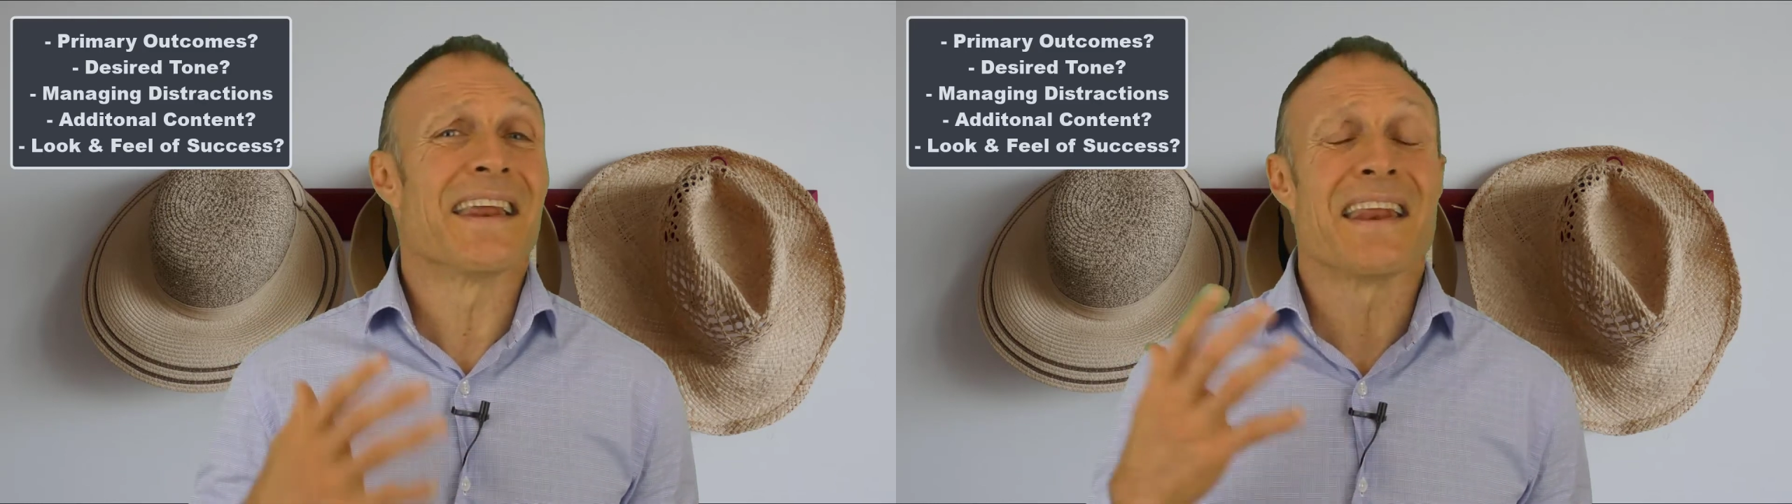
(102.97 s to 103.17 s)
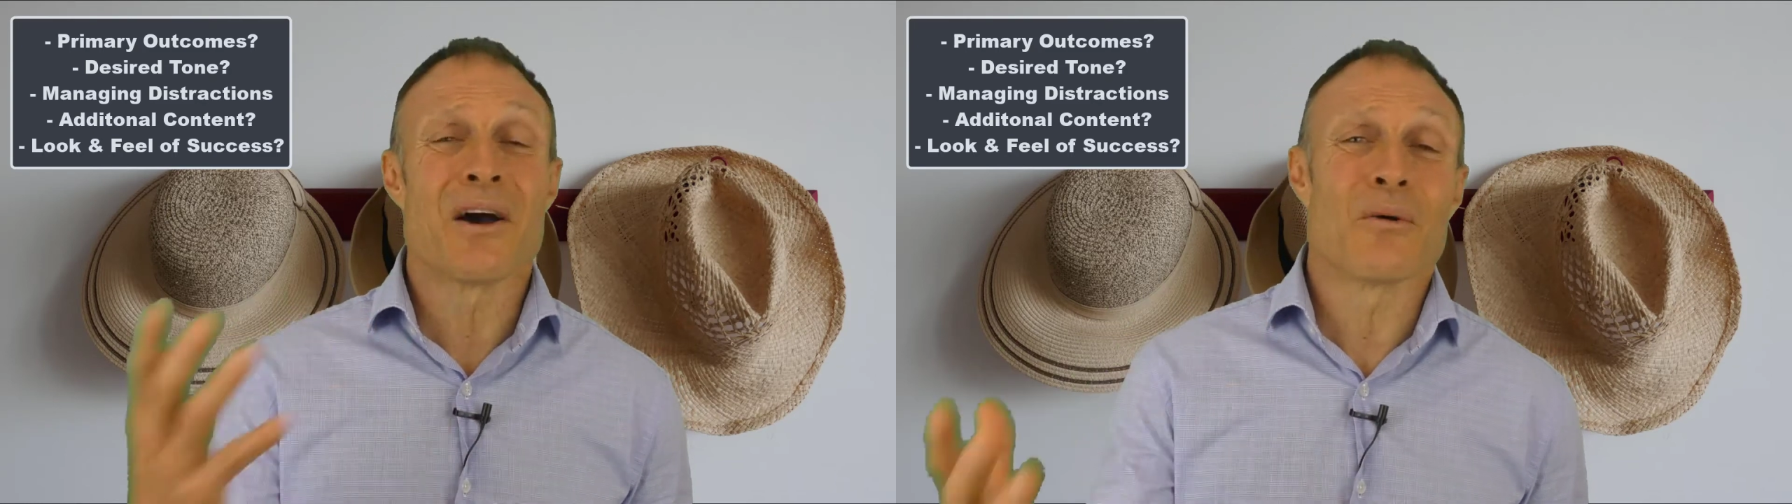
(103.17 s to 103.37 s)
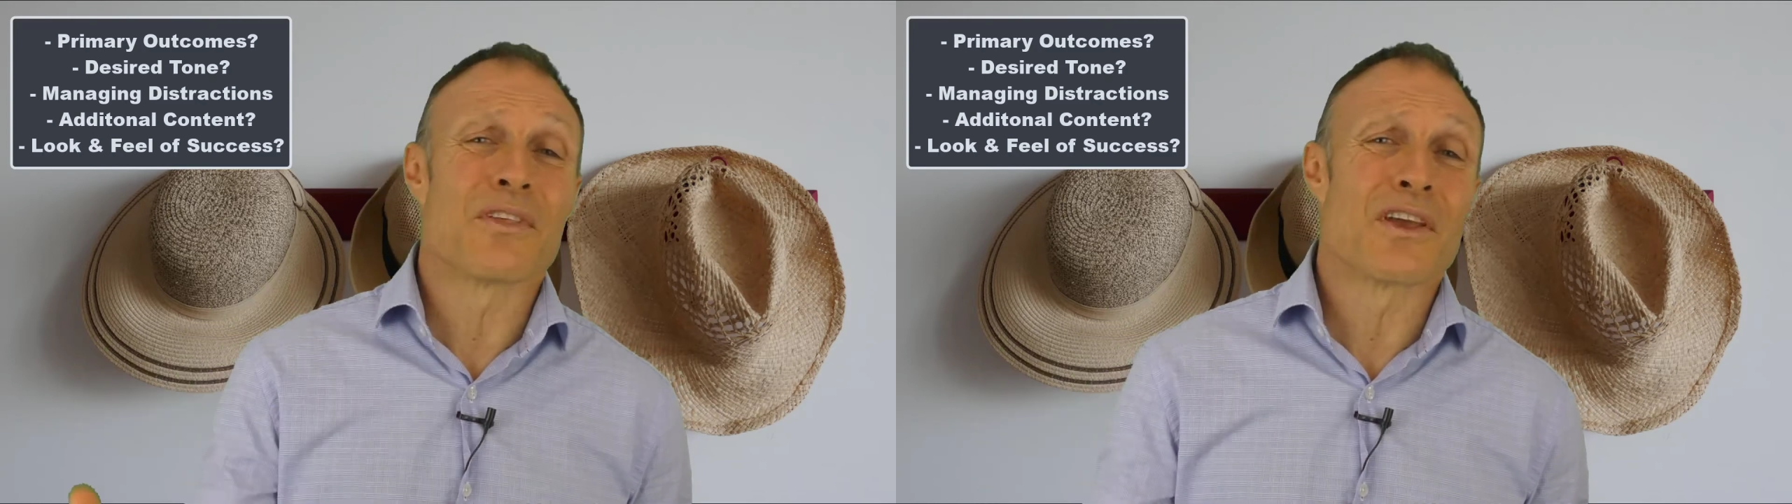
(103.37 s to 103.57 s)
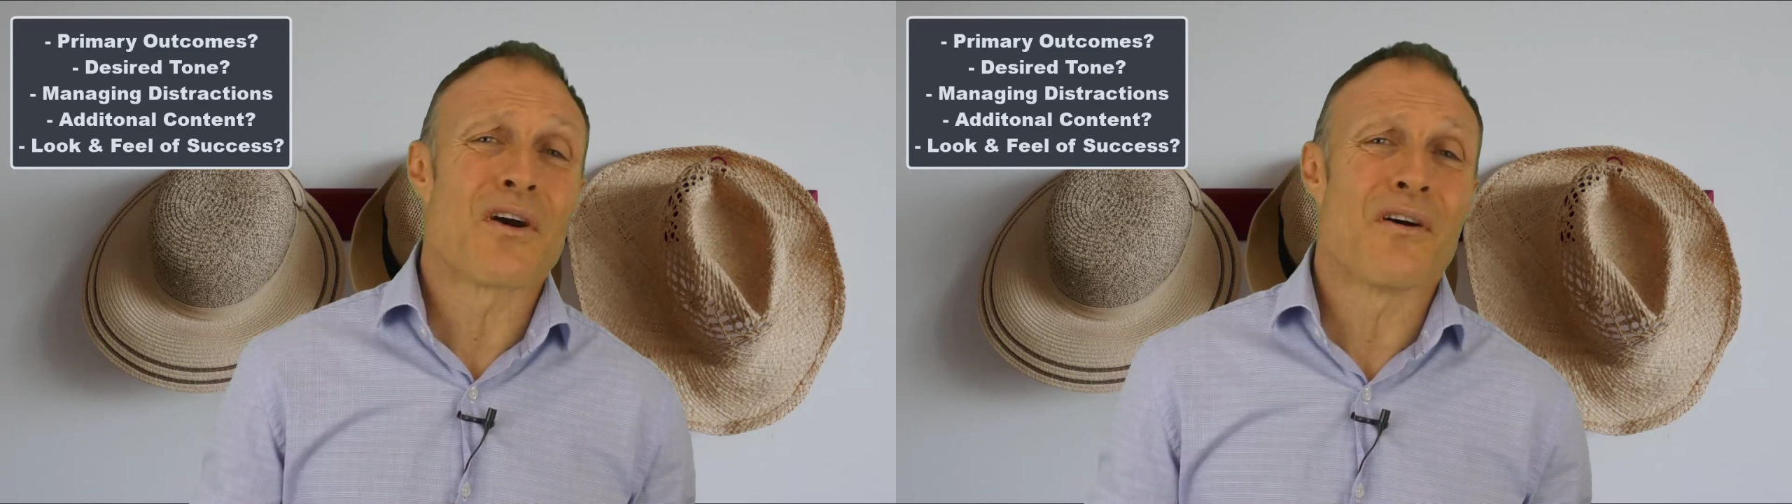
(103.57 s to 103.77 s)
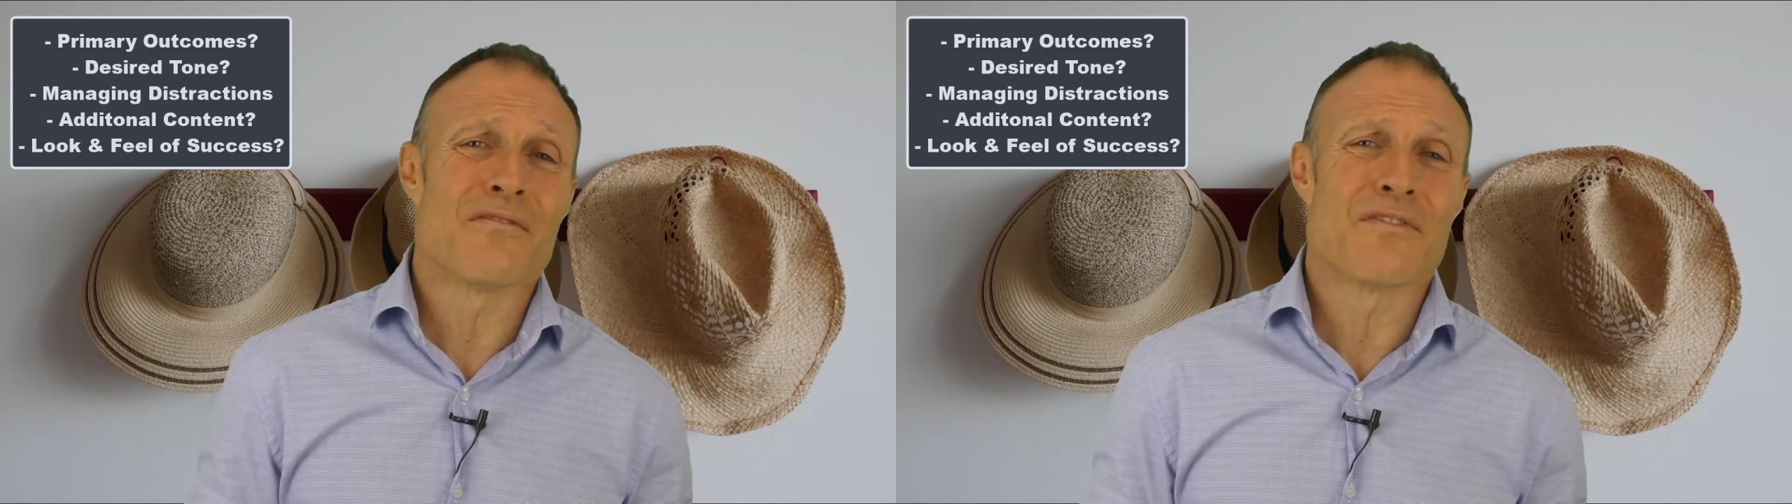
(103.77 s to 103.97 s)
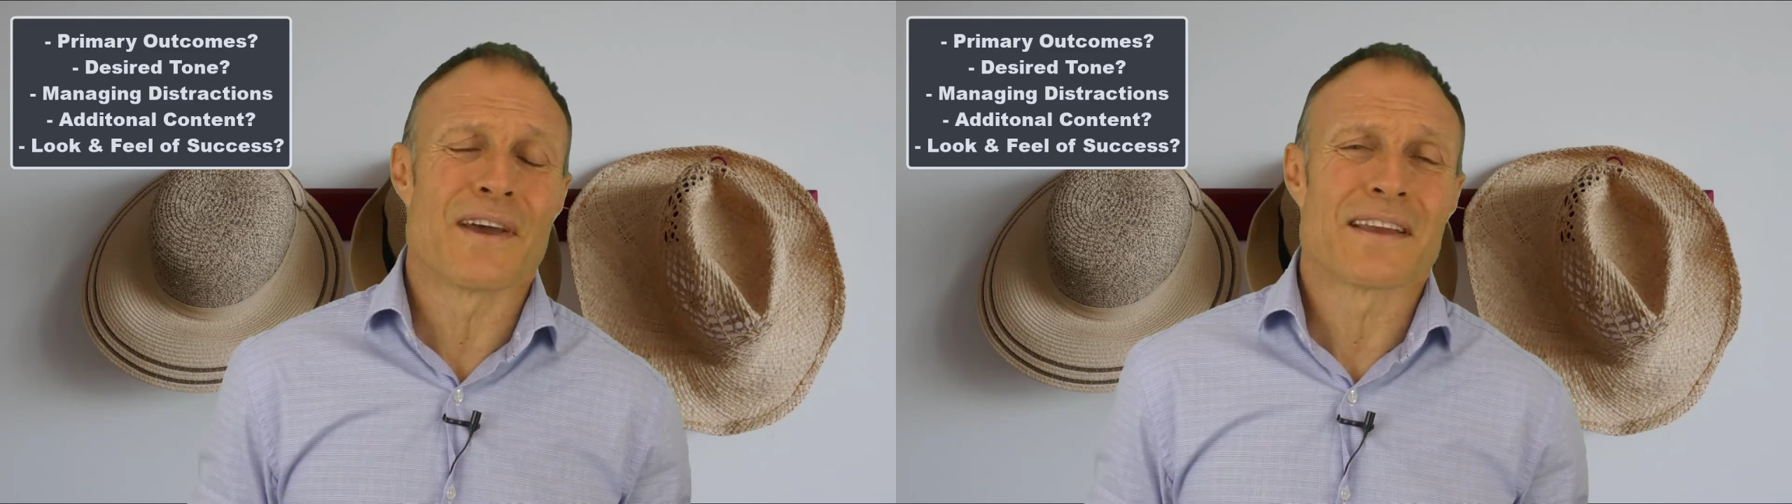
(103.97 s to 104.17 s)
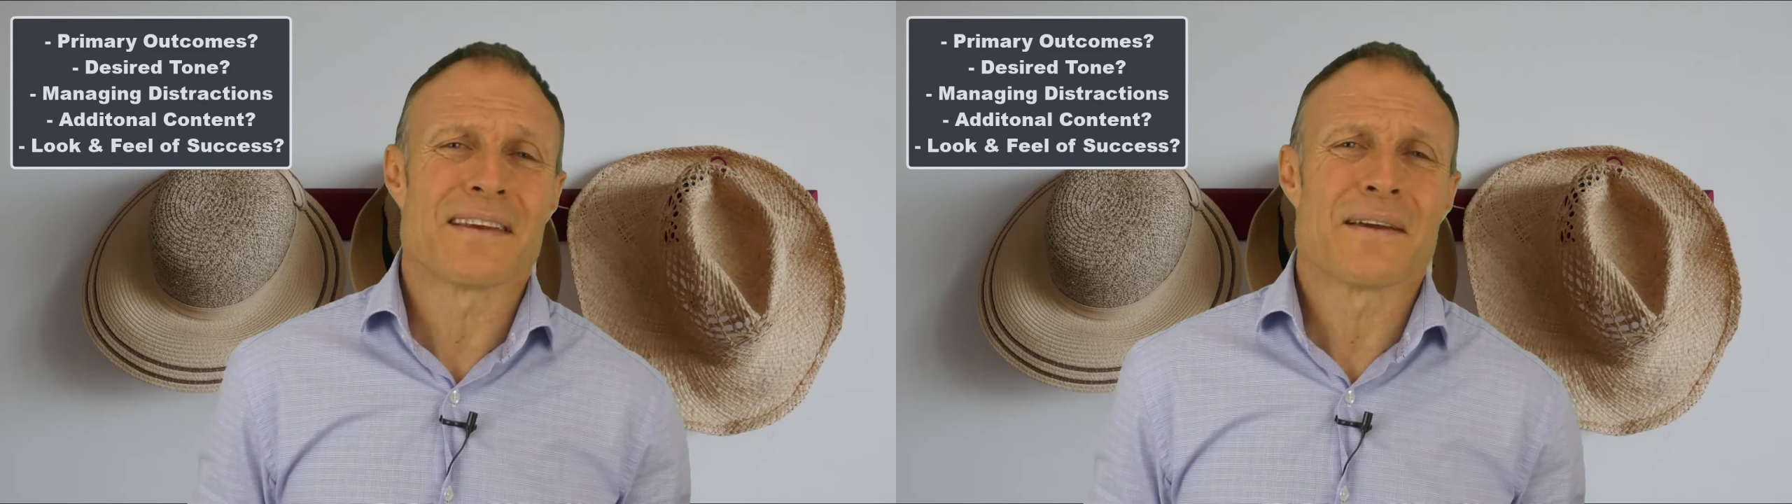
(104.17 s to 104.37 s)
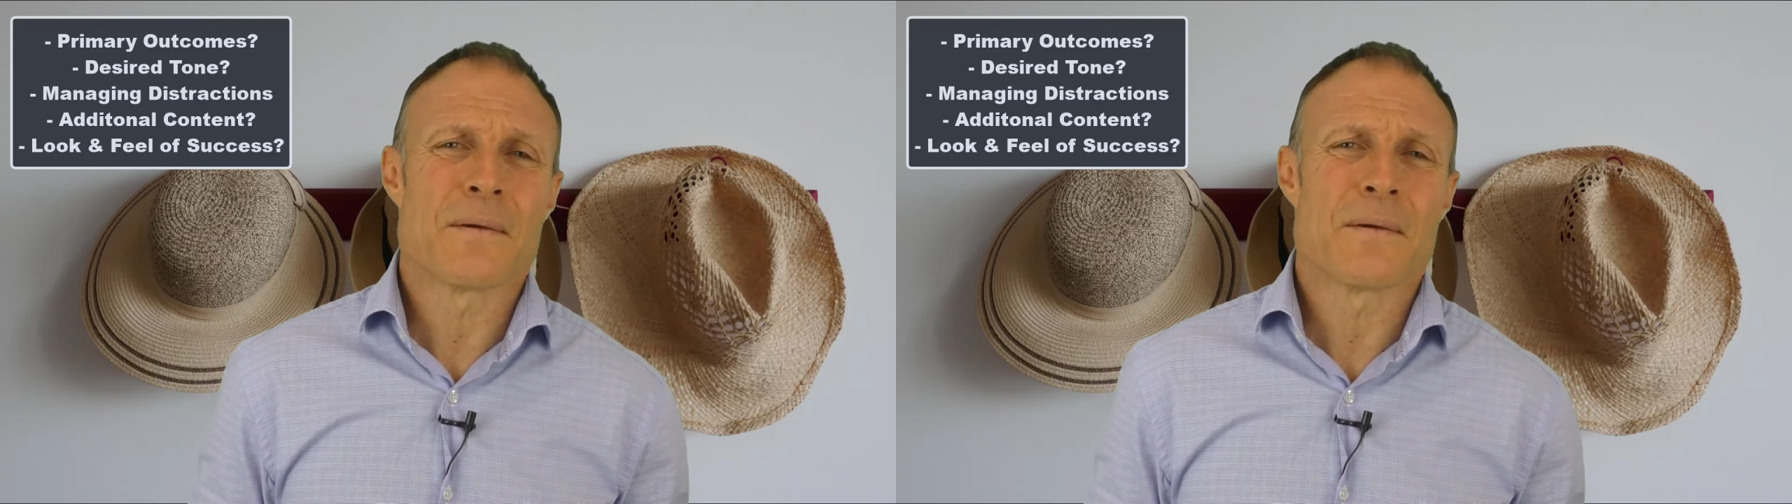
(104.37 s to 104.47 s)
and healthy conflict.